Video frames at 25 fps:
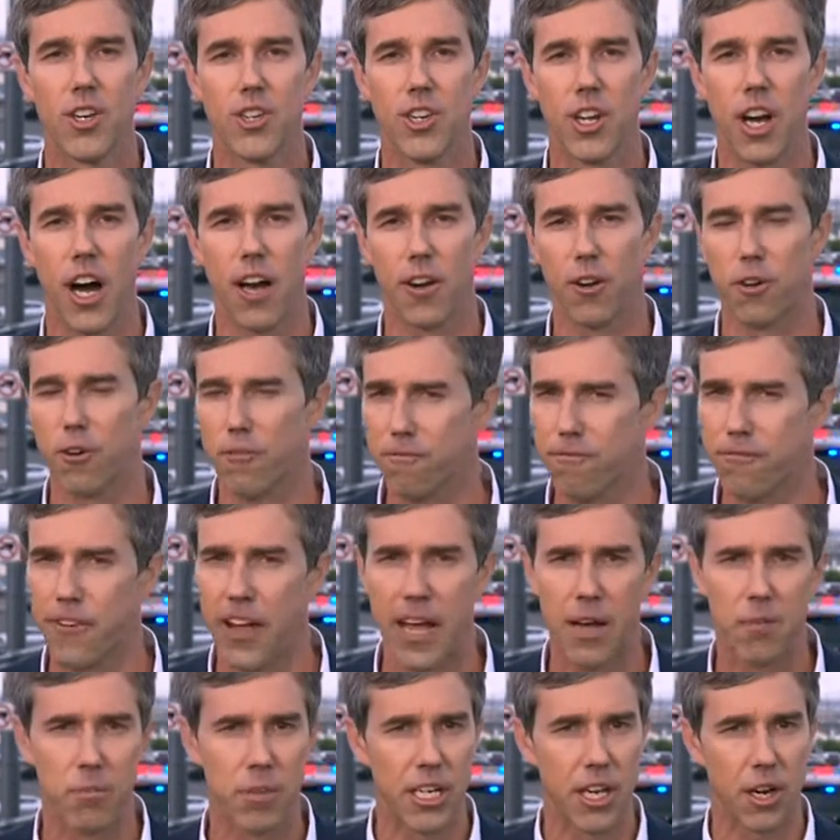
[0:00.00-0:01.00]
shot, her
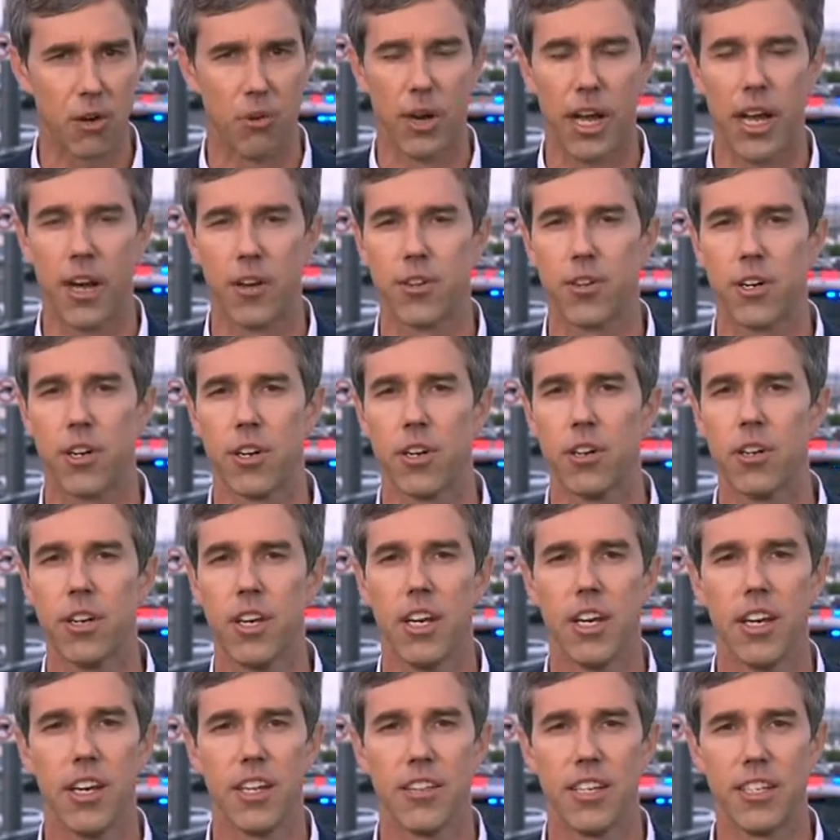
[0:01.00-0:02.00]
family around her,
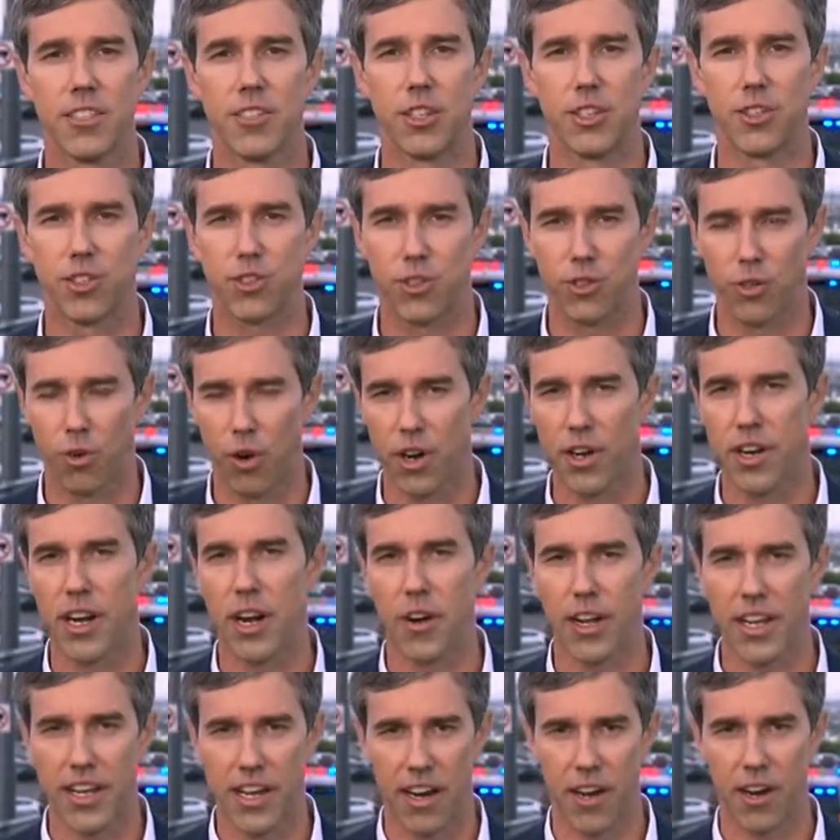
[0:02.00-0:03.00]
these
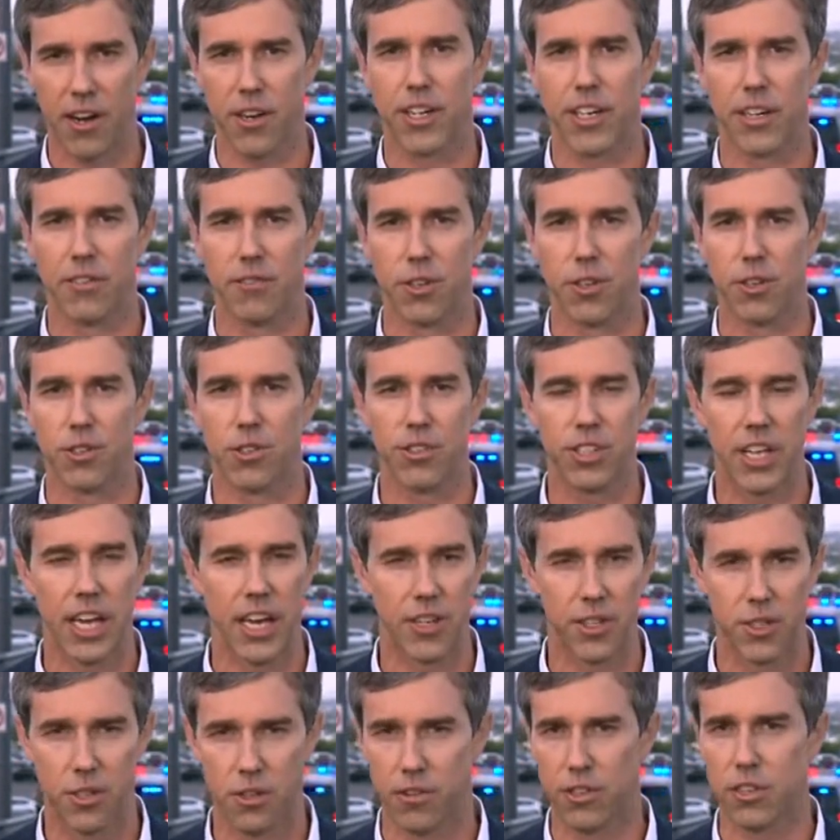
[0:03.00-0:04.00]
extraordinary caregivers
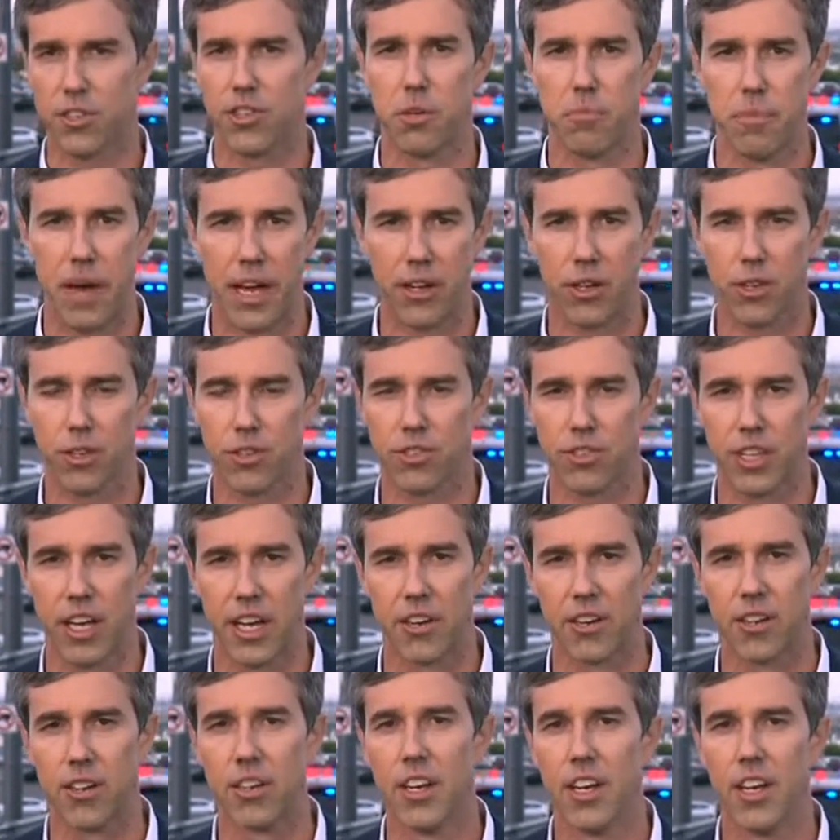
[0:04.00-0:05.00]
at University Medical
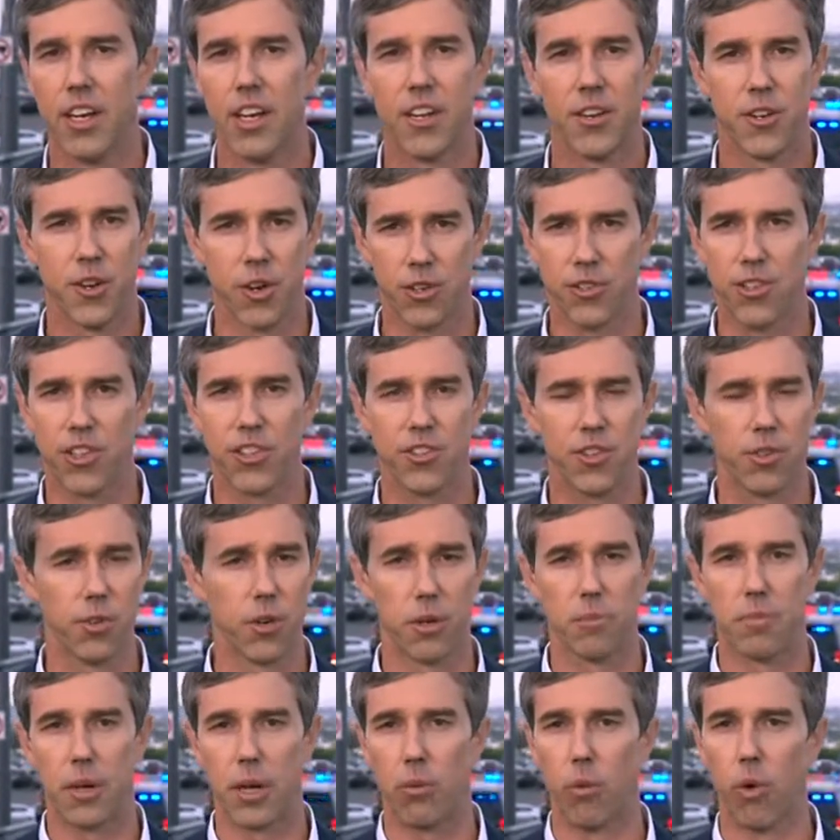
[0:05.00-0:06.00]
Center, nurses who
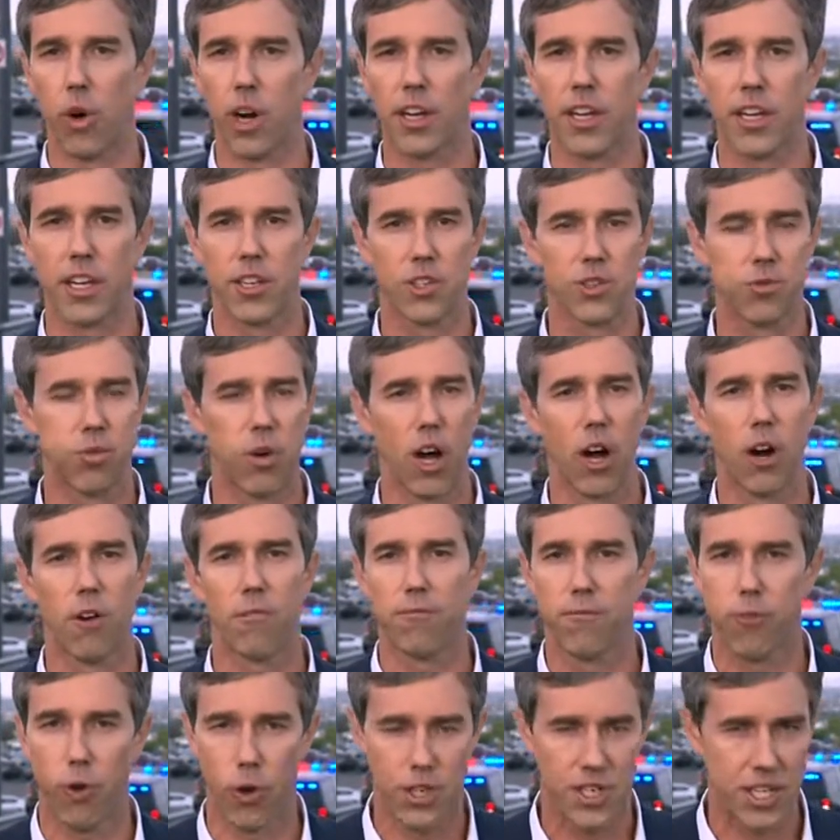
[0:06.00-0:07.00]
had been working
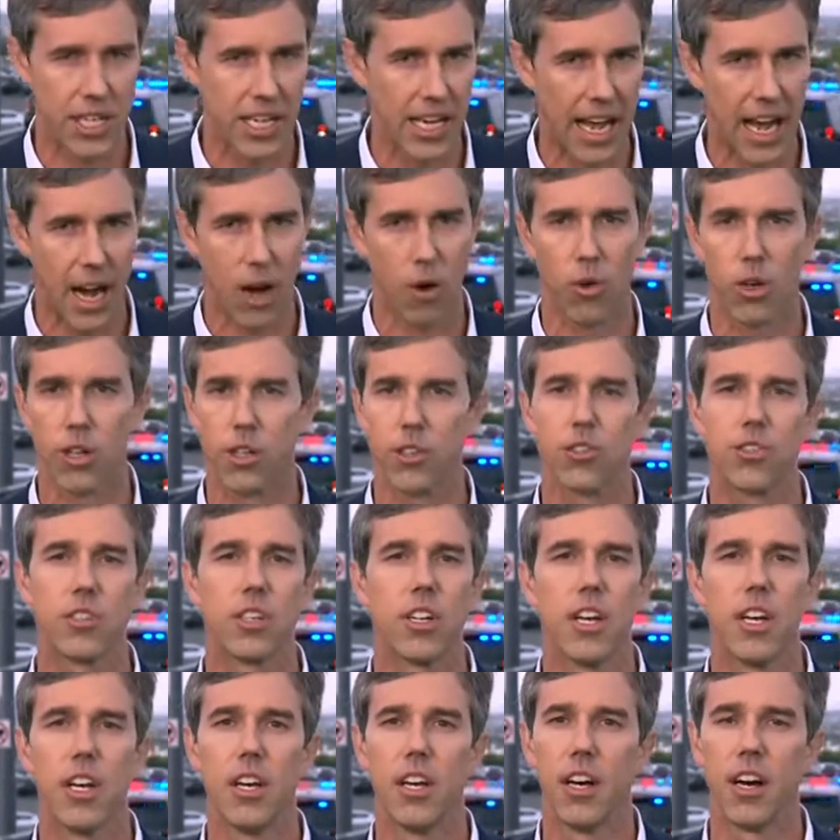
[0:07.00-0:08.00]
12, 14
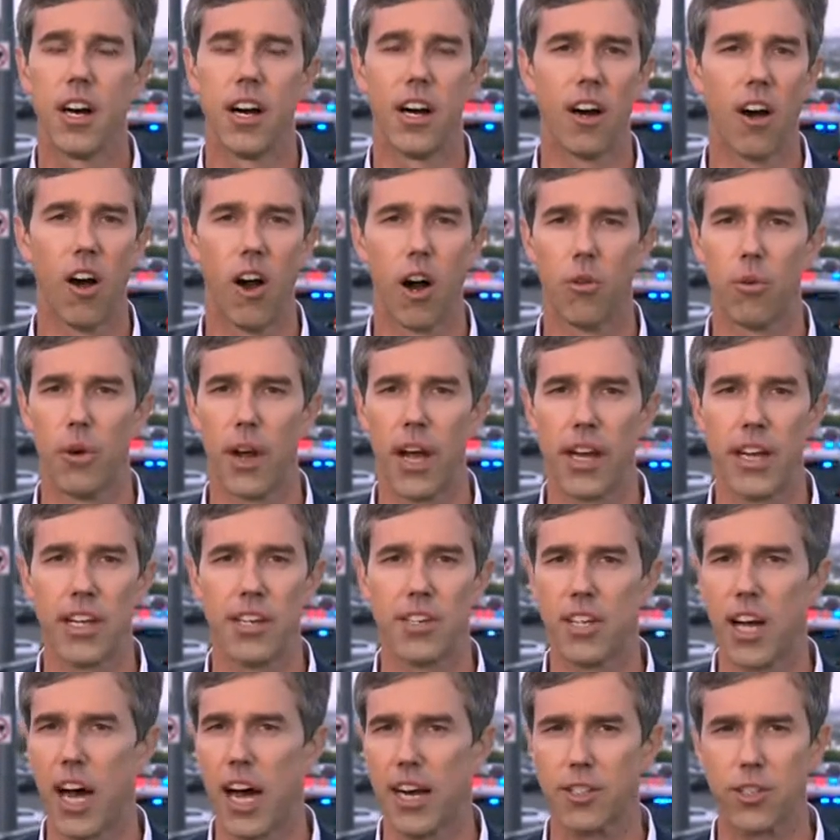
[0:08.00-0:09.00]
hours already,
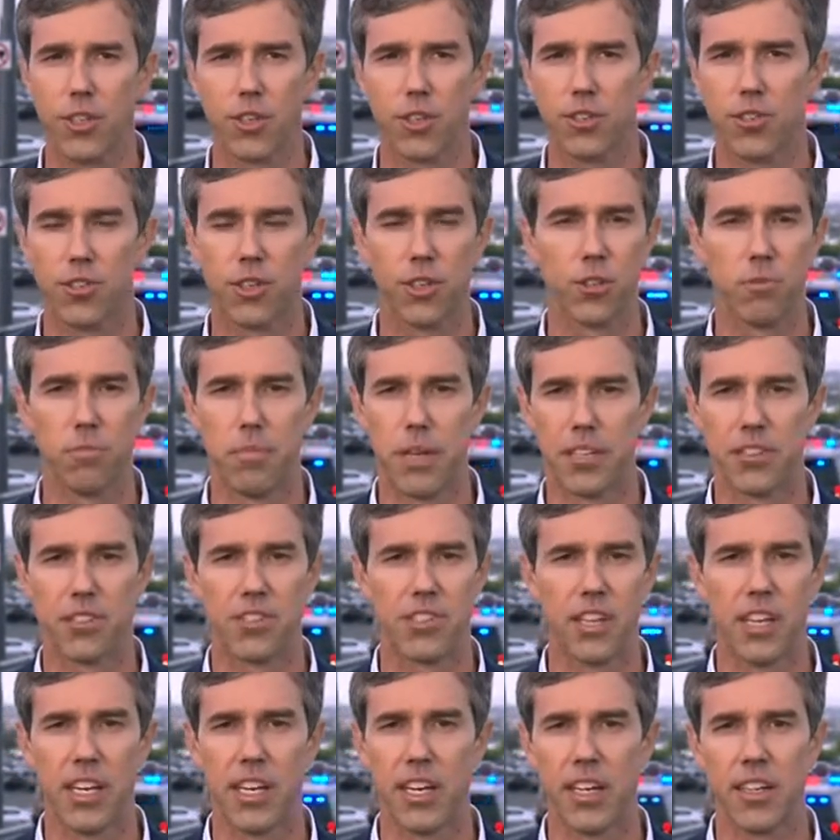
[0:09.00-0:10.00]
doctors who'd been
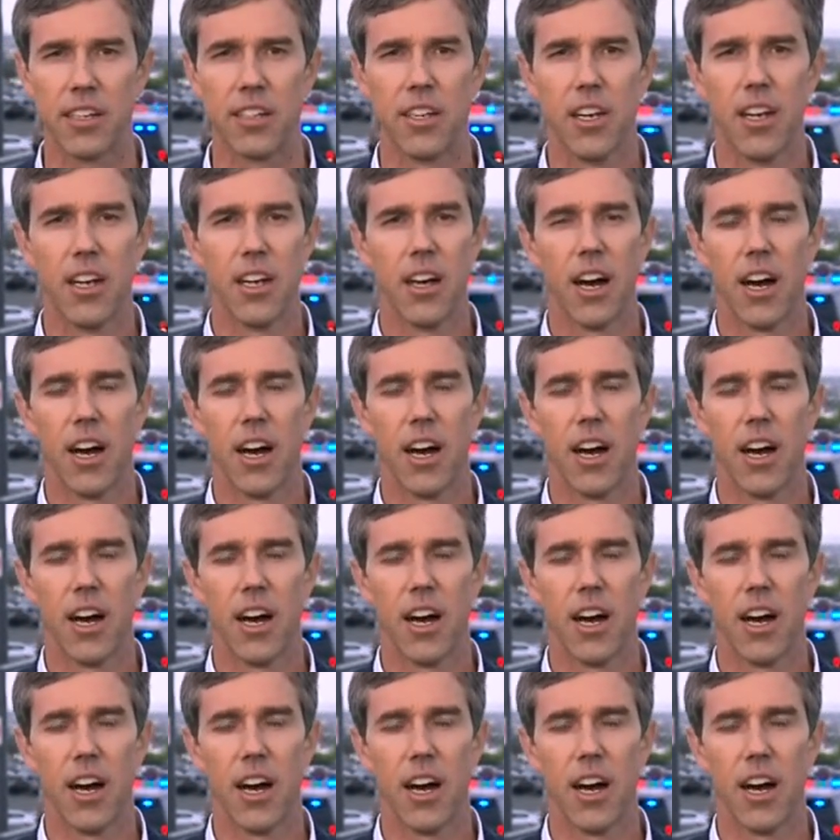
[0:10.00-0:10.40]
seeing